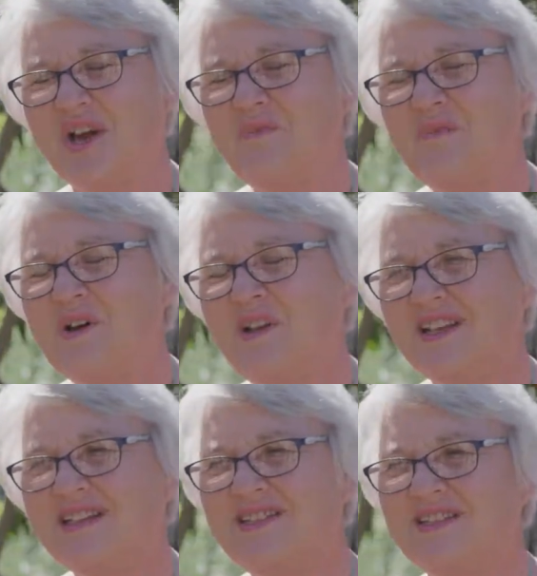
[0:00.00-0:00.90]
Well,
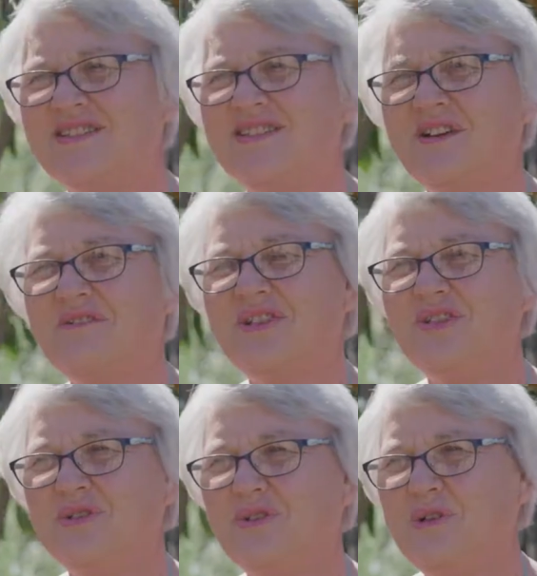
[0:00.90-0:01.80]
it's just so
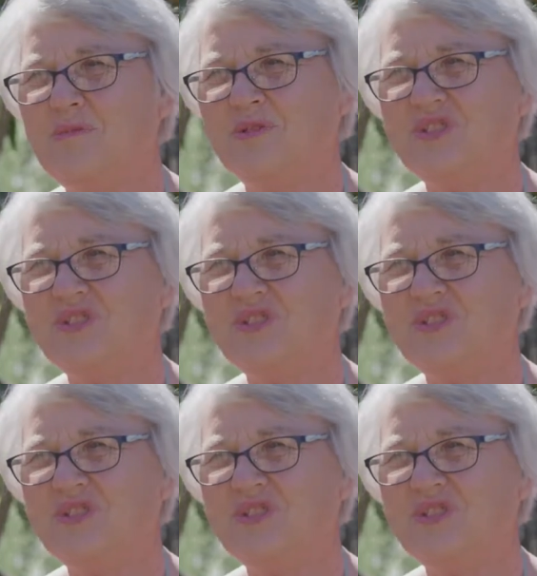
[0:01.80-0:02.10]
enjoyable